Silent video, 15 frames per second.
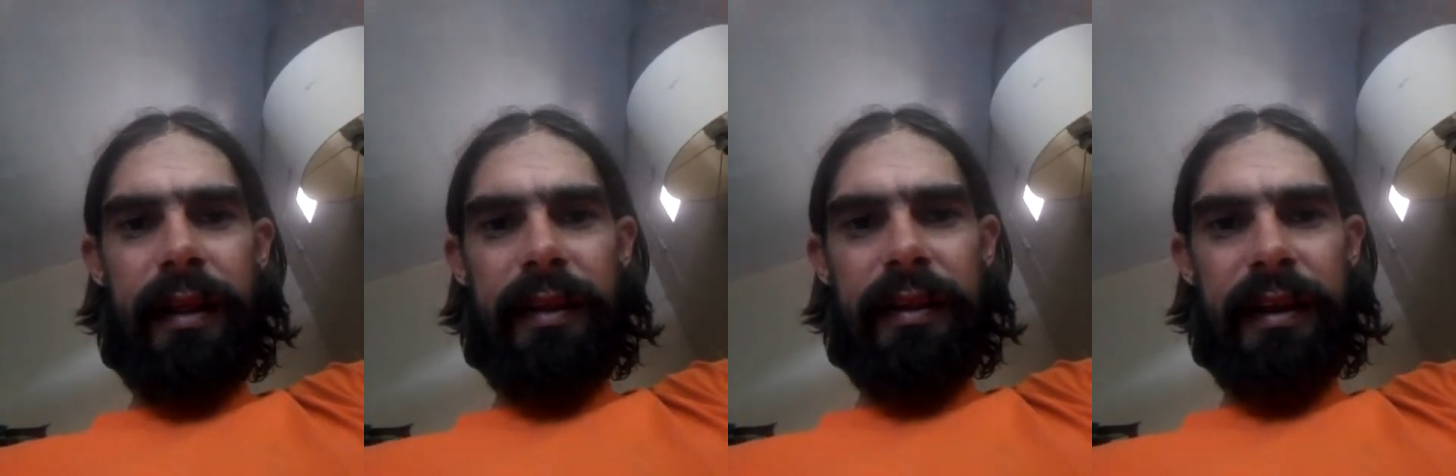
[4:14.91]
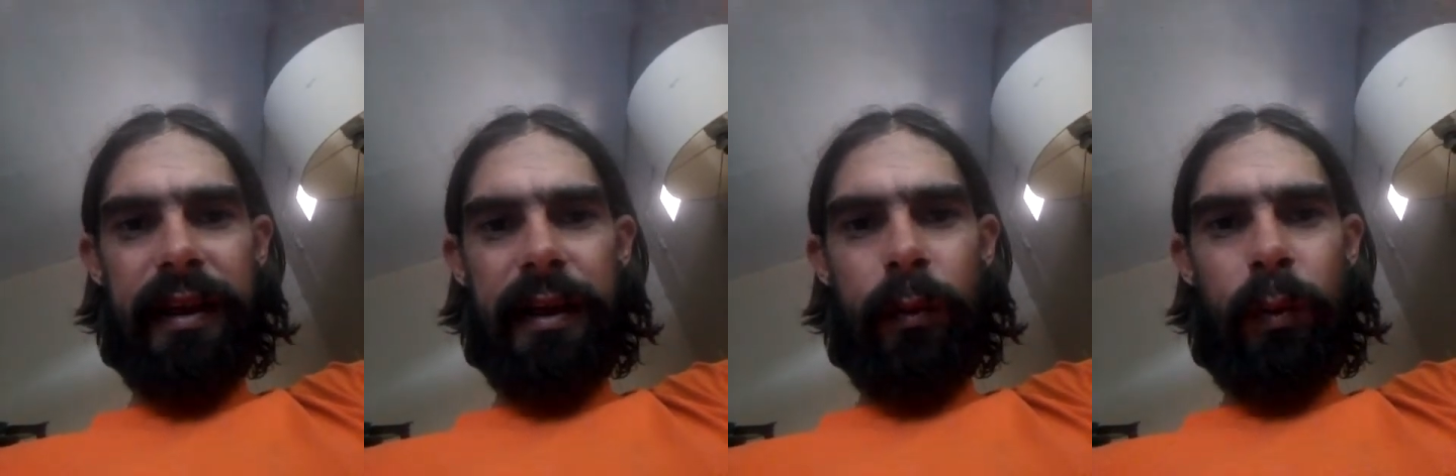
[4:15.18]

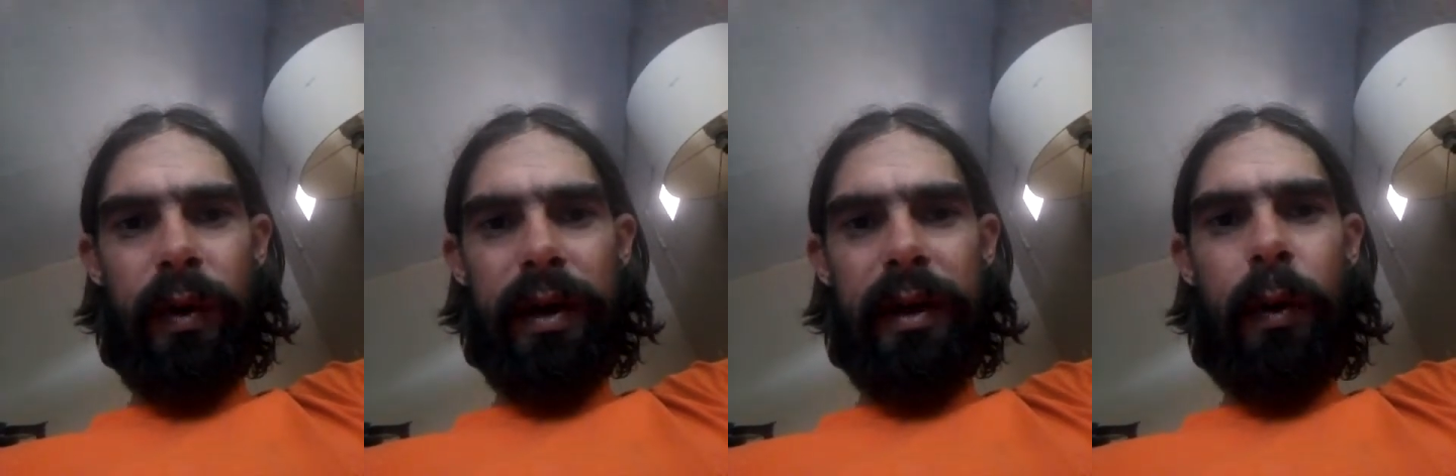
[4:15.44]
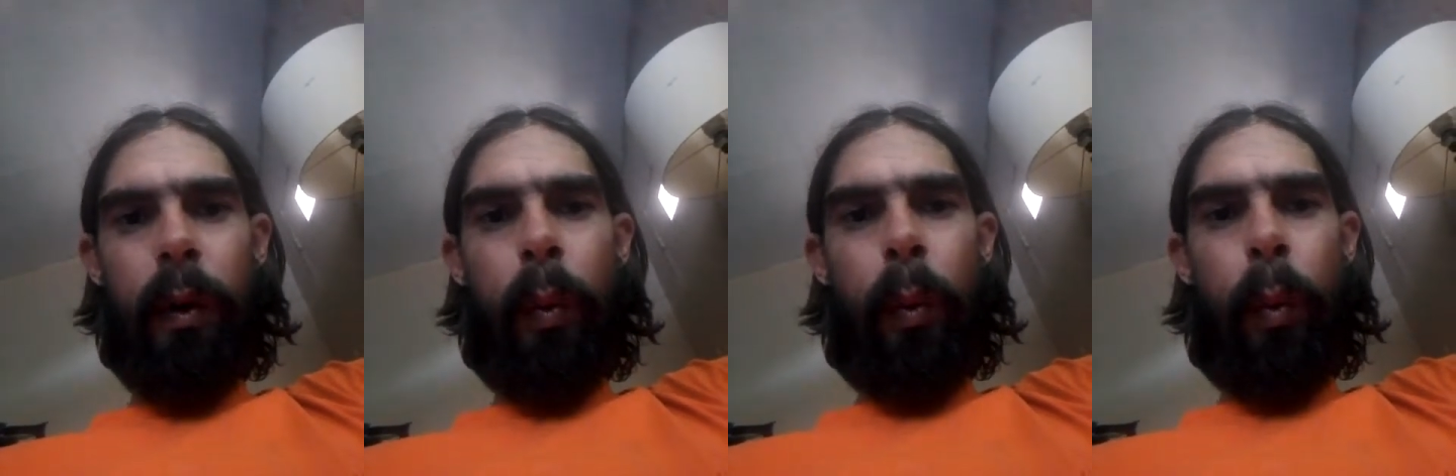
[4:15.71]
that
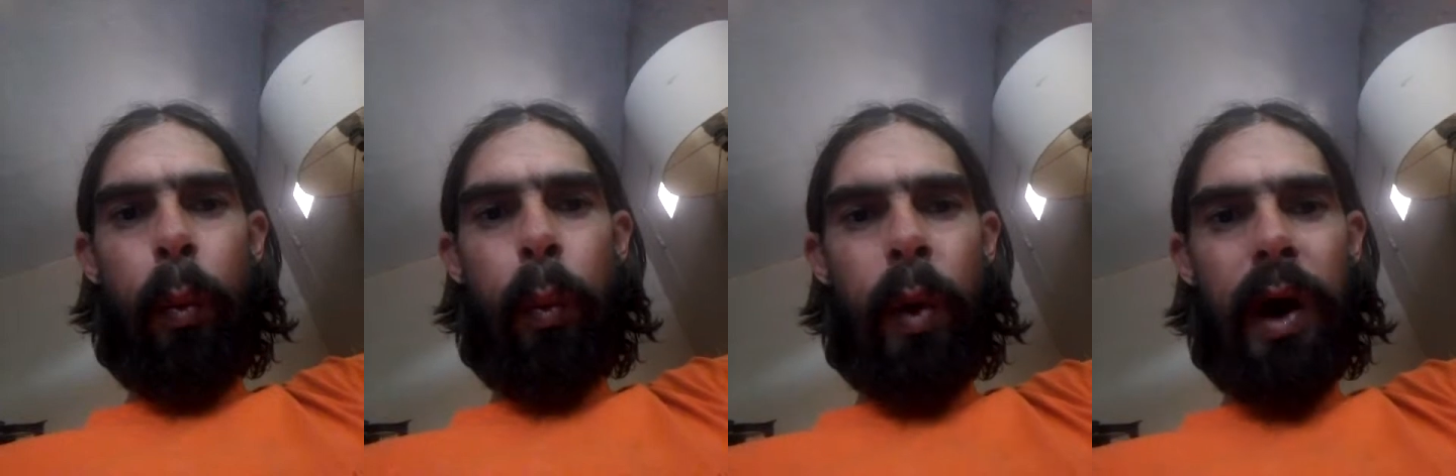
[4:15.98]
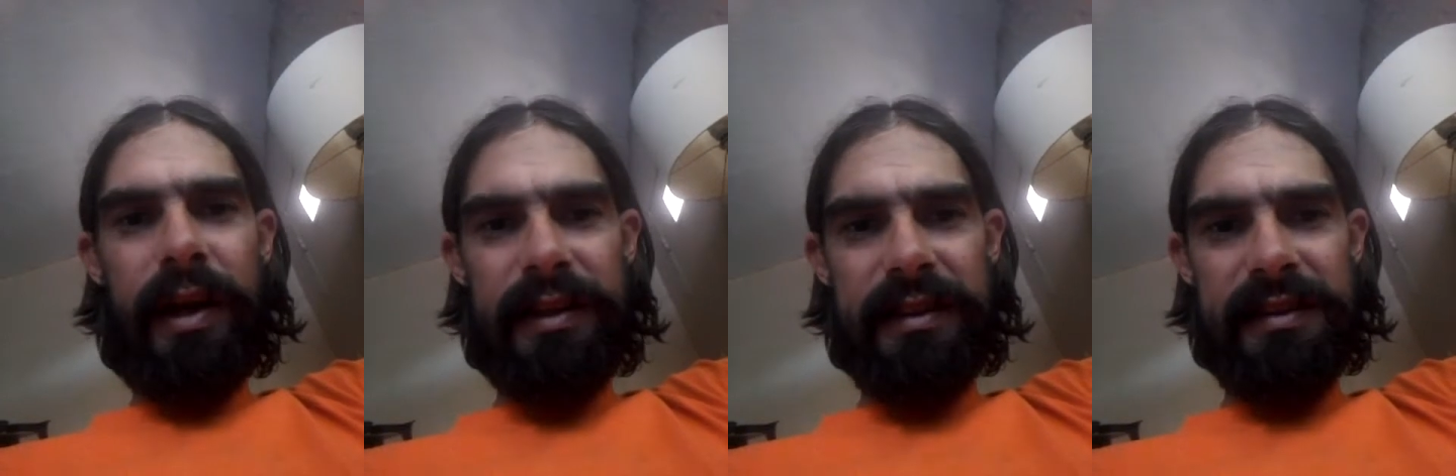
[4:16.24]
when
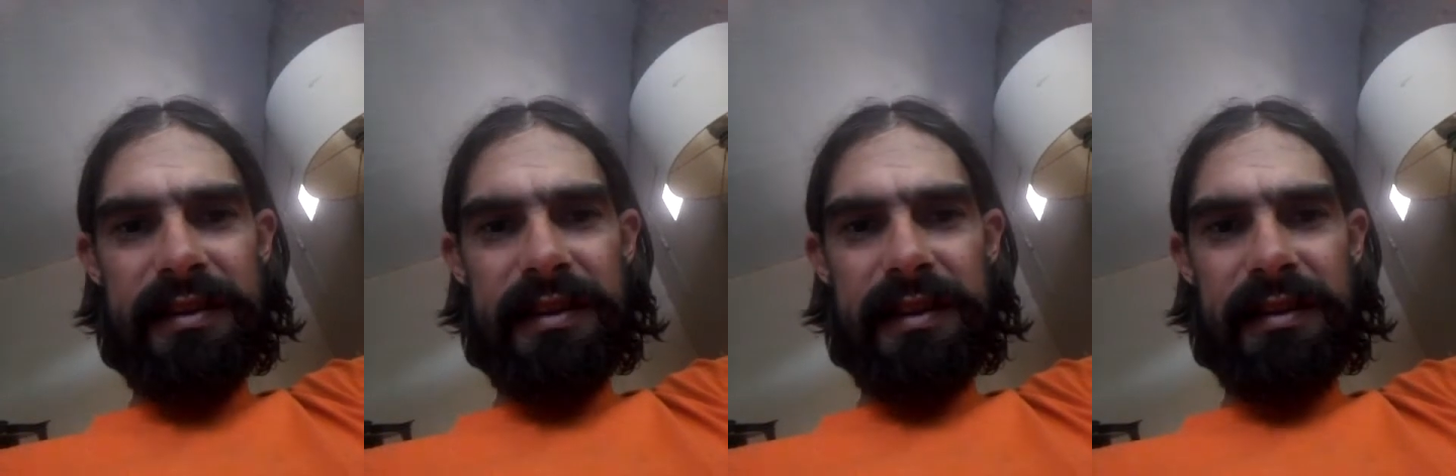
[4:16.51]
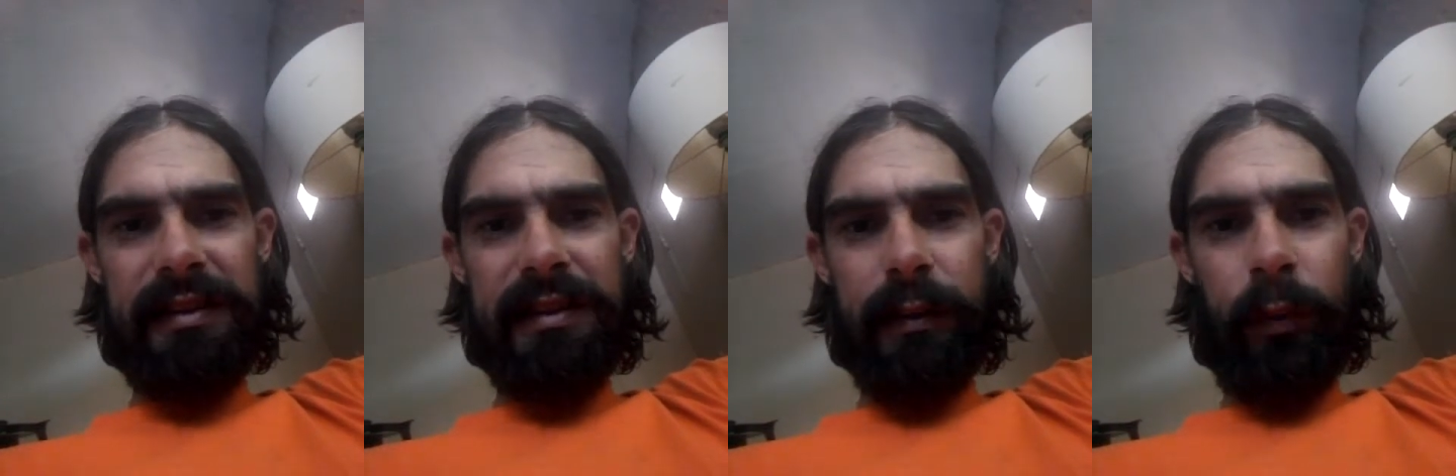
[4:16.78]
one
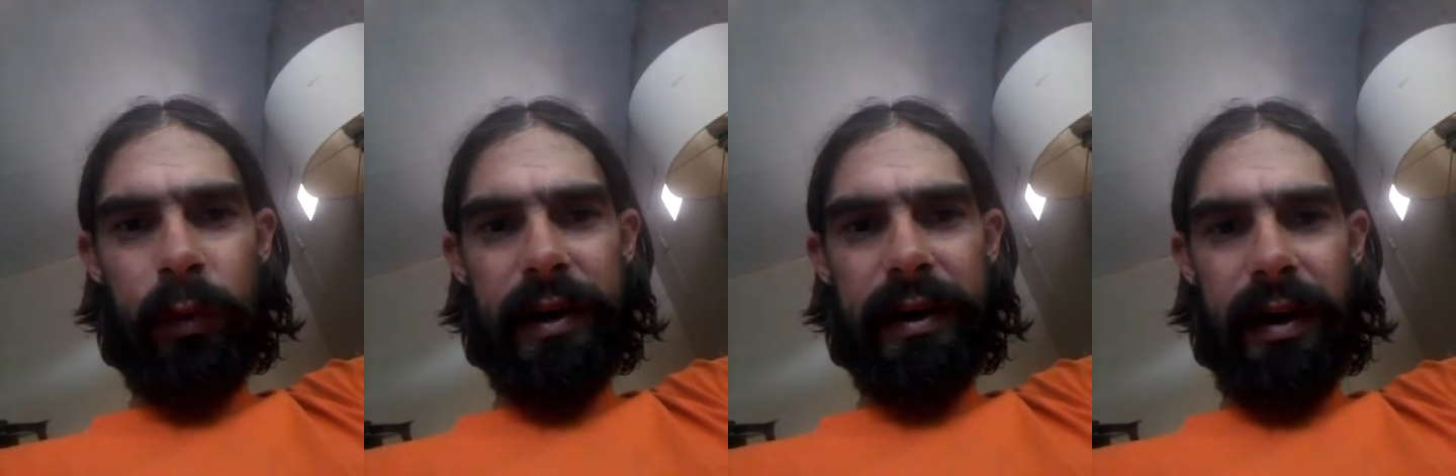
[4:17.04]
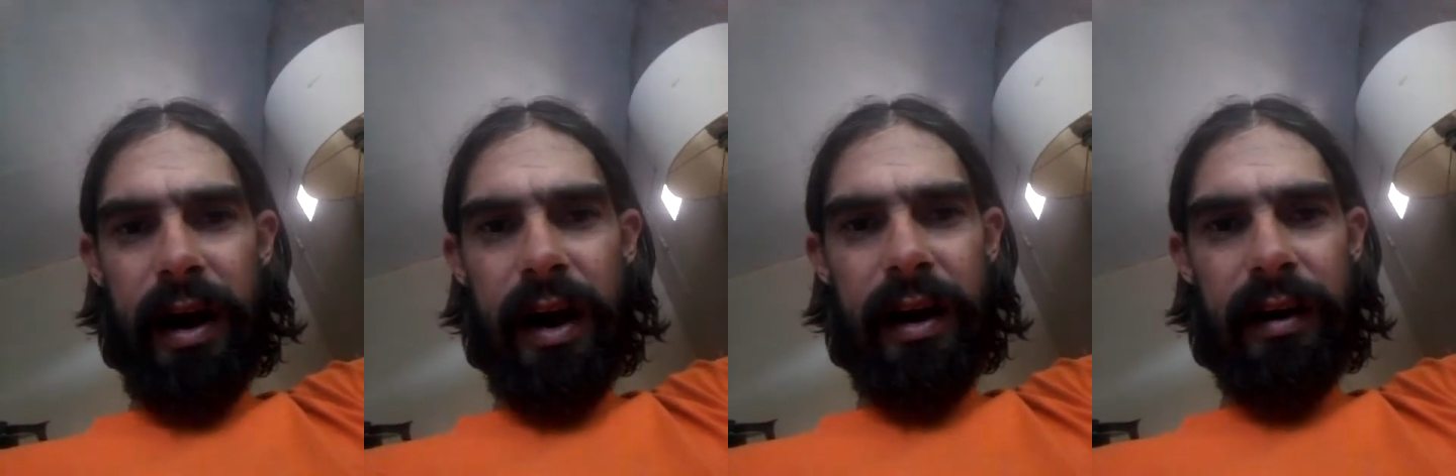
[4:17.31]
system
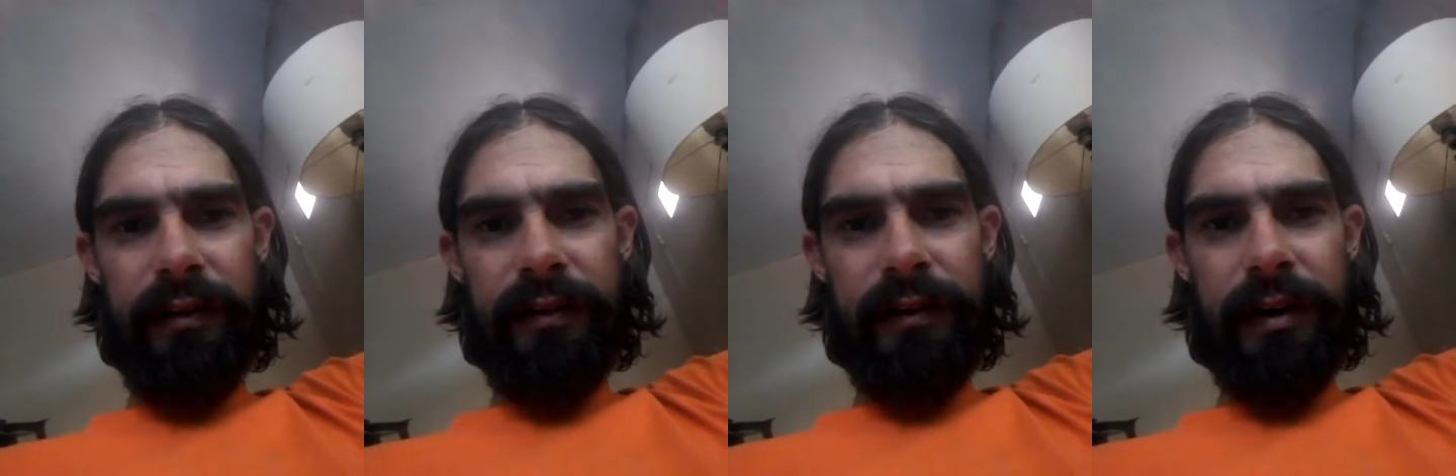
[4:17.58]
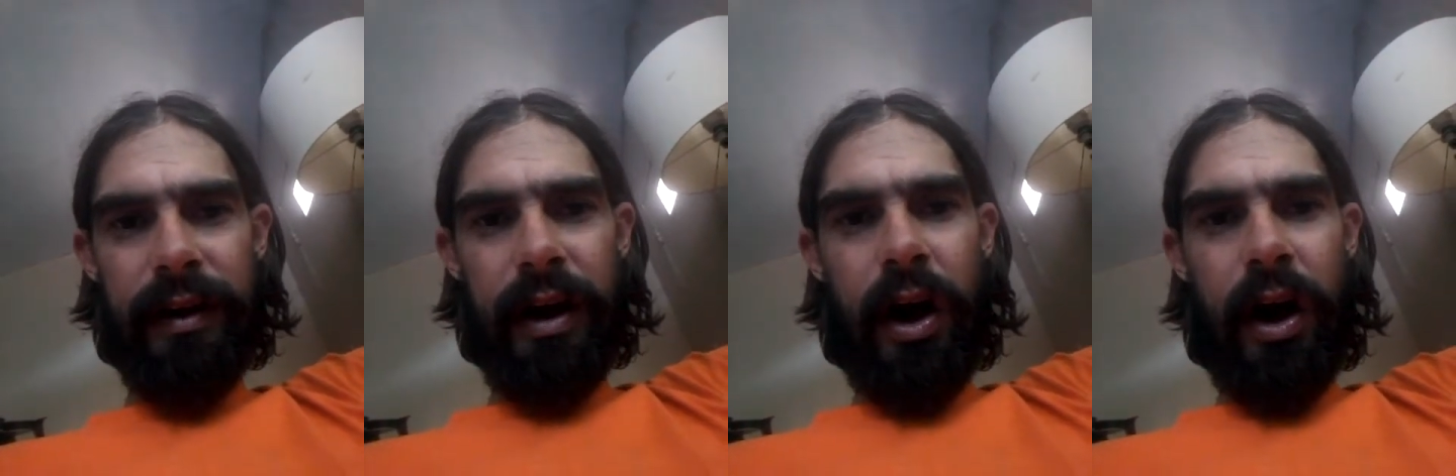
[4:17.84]
went off,